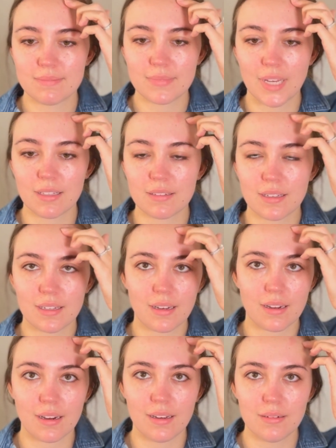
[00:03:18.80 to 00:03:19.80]
I look like I
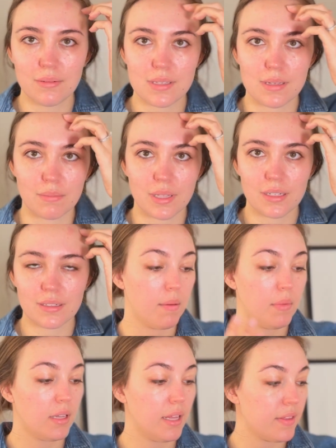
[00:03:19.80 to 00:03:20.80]
got hit with something. I'm
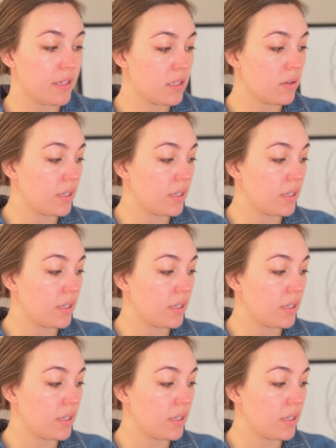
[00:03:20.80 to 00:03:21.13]
gonna let that soak